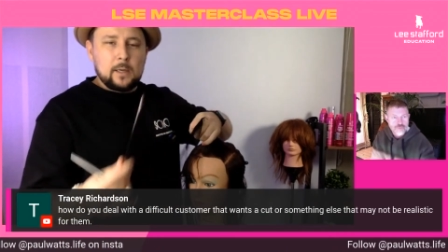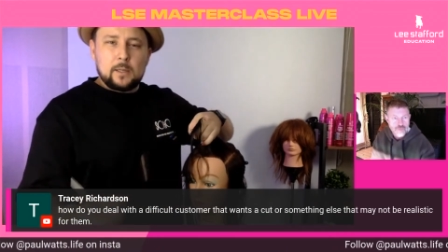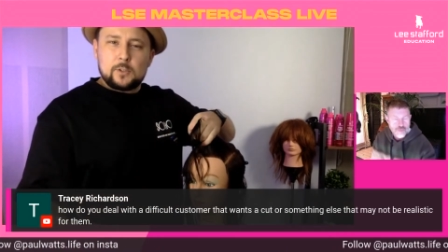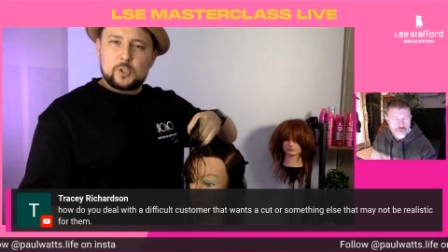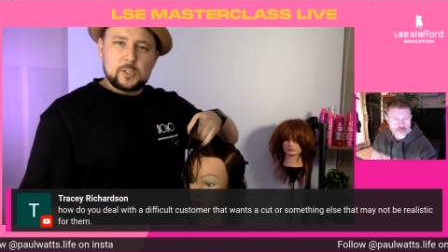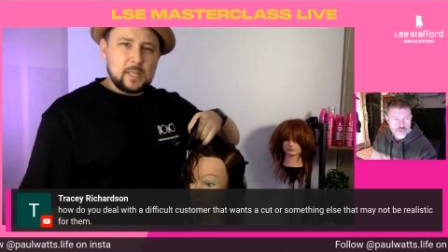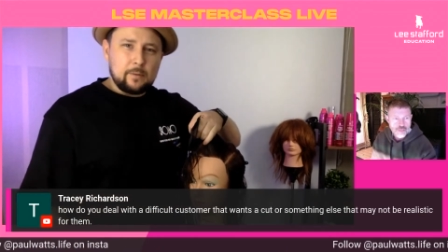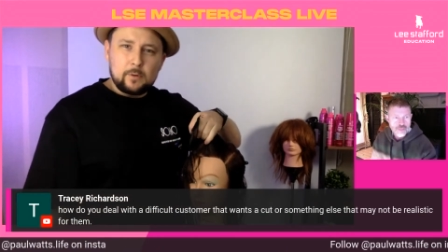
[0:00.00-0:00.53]

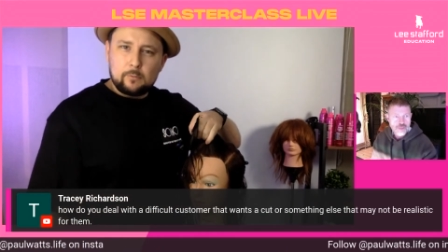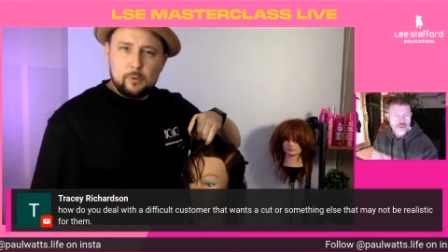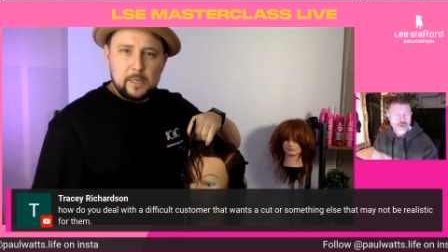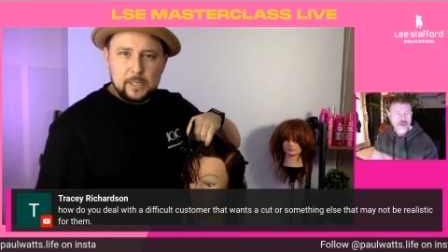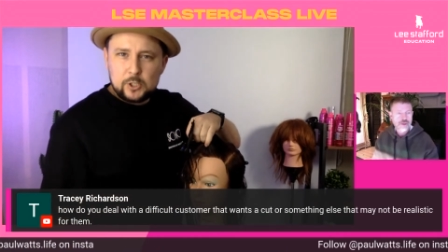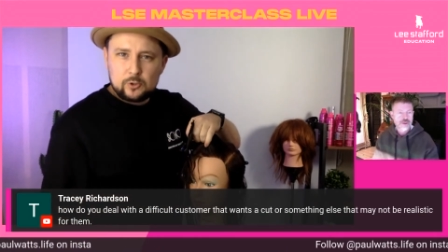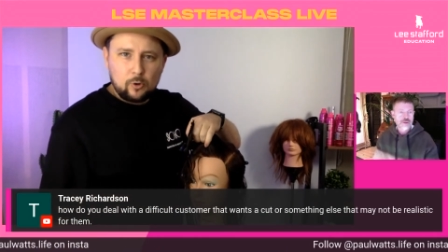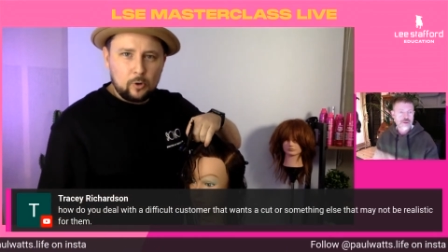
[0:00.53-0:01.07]
just having a really
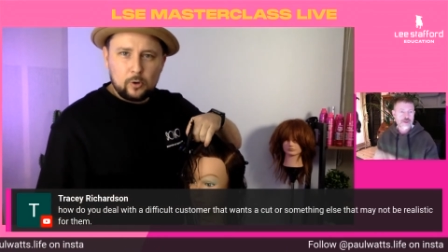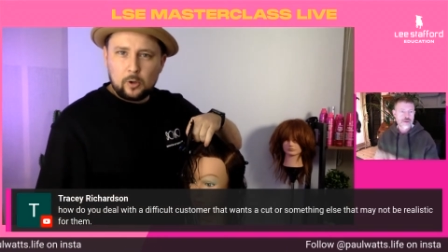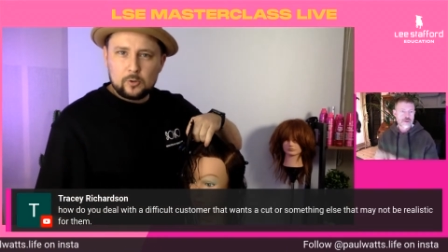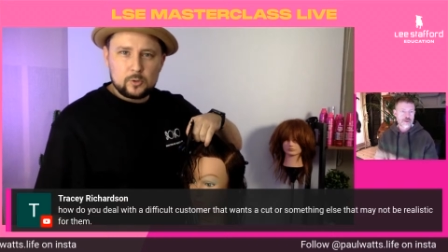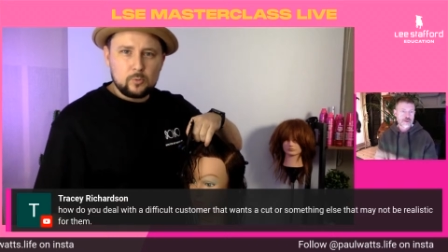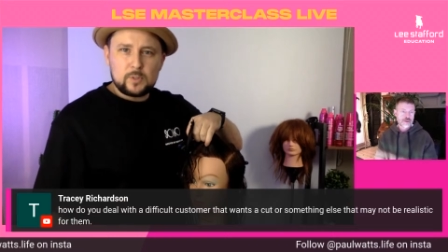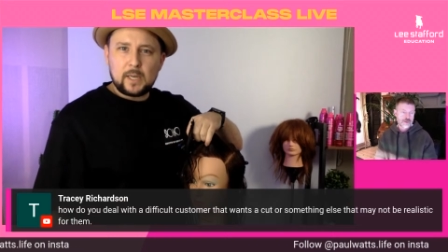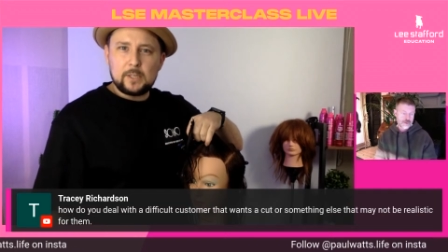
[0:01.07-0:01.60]
strong
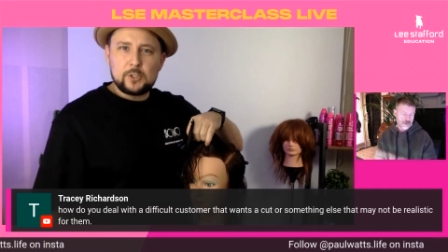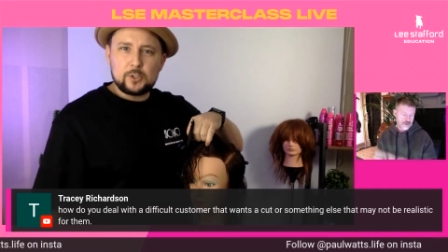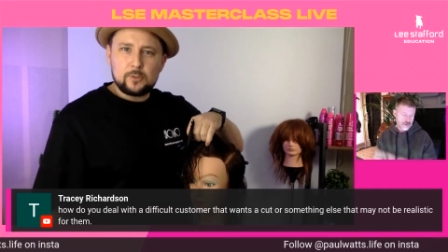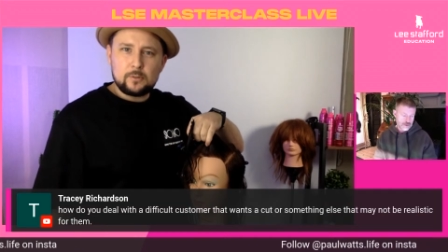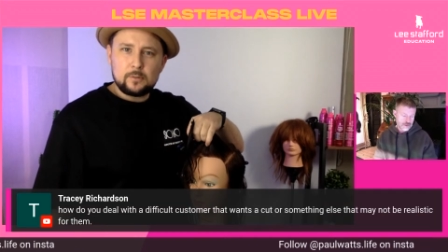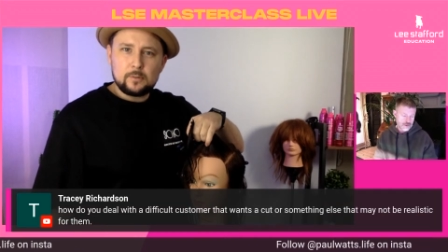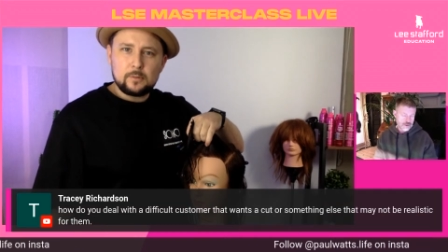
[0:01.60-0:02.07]
consultation,